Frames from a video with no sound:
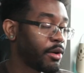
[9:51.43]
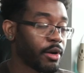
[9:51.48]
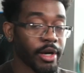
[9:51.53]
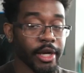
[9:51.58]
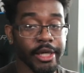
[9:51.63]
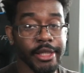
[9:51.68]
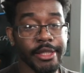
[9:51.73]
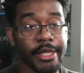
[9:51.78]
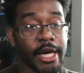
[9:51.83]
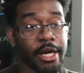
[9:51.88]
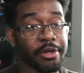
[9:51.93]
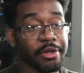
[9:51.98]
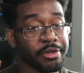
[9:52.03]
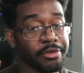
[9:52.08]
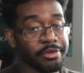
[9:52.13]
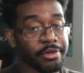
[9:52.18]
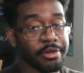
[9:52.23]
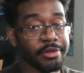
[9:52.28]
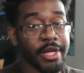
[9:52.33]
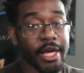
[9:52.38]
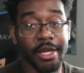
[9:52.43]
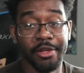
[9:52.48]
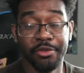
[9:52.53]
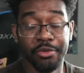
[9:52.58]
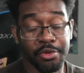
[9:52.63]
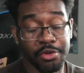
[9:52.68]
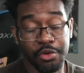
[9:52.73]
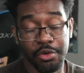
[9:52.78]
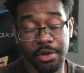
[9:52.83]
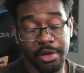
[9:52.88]
All right, now you can turn that into
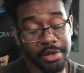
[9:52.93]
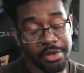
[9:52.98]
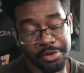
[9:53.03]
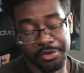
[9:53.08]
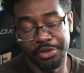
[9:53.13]
another